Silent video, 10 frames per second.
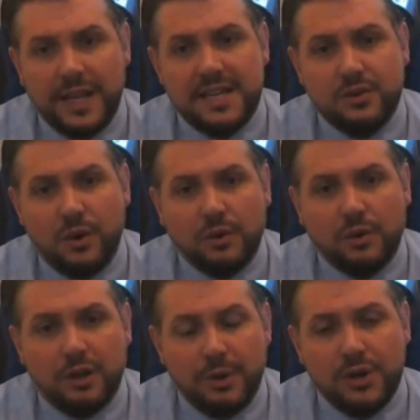These are
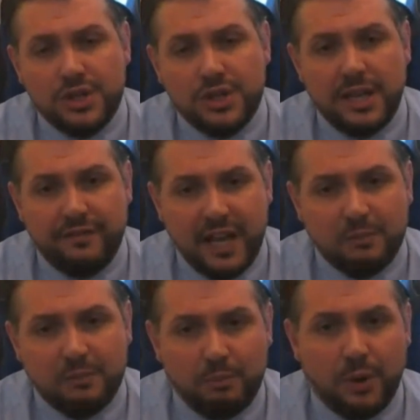all commercially
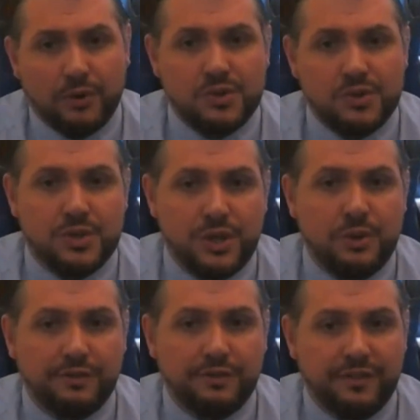available products which
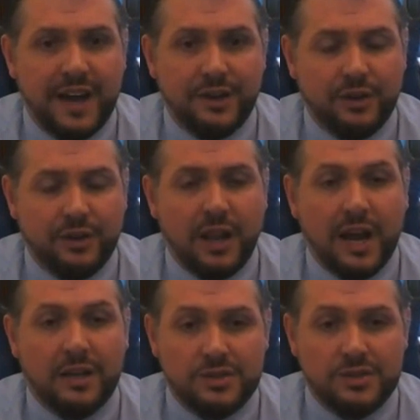you can find
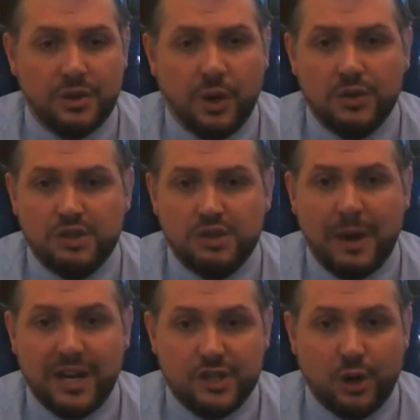online at so-called
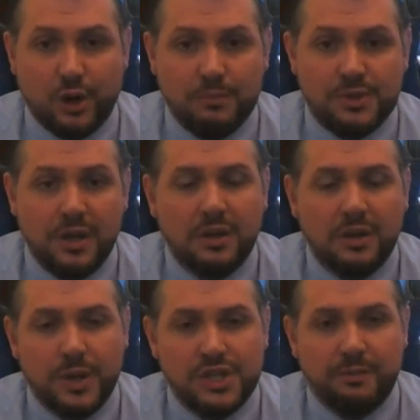spy shops,
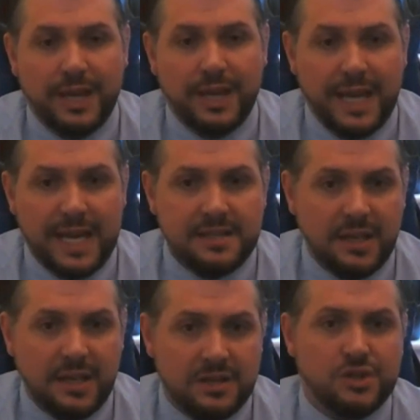which can be
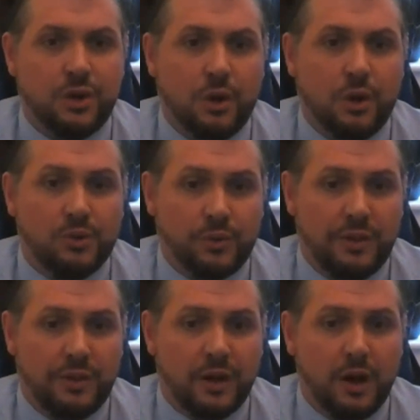easily installed
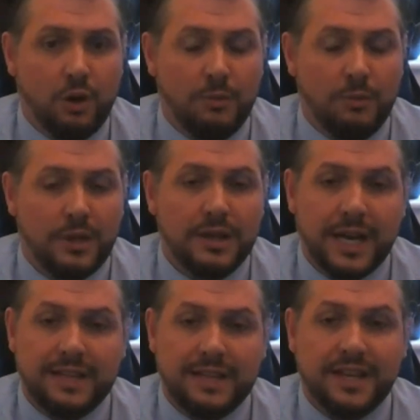within the home
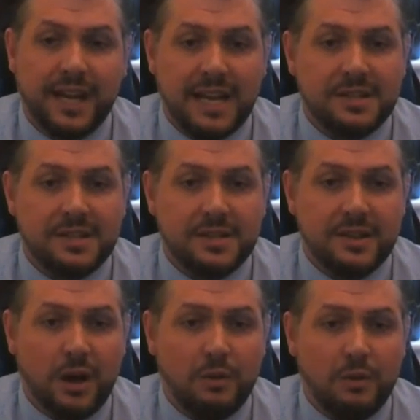and either connected
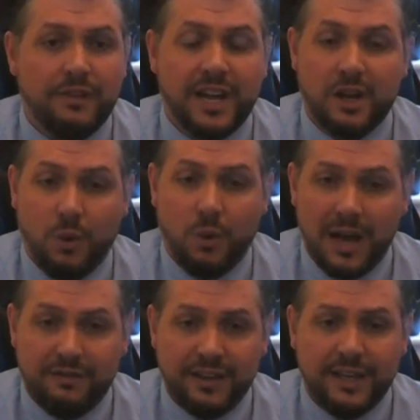to the home via your
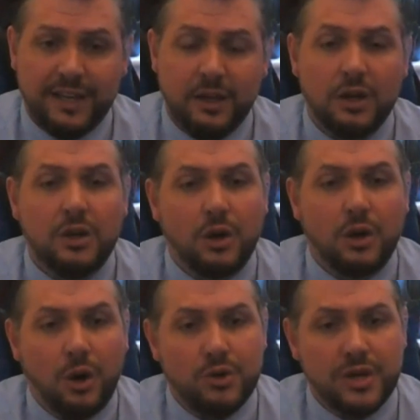Wi-Fi
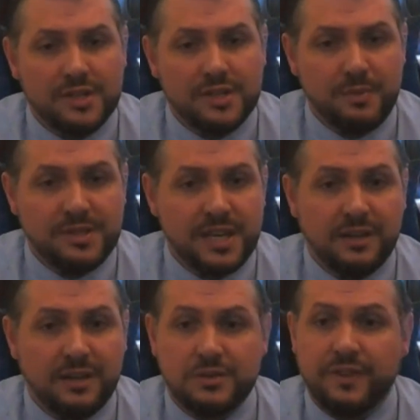or transmit
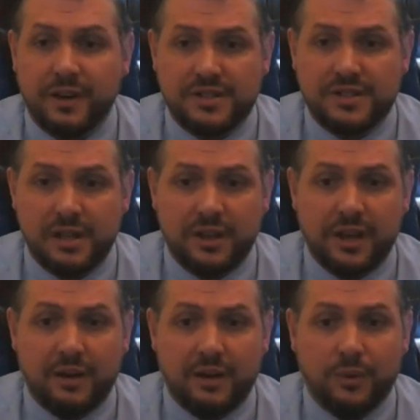signals via a
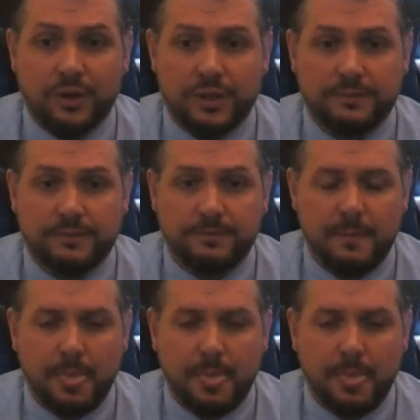cellular network.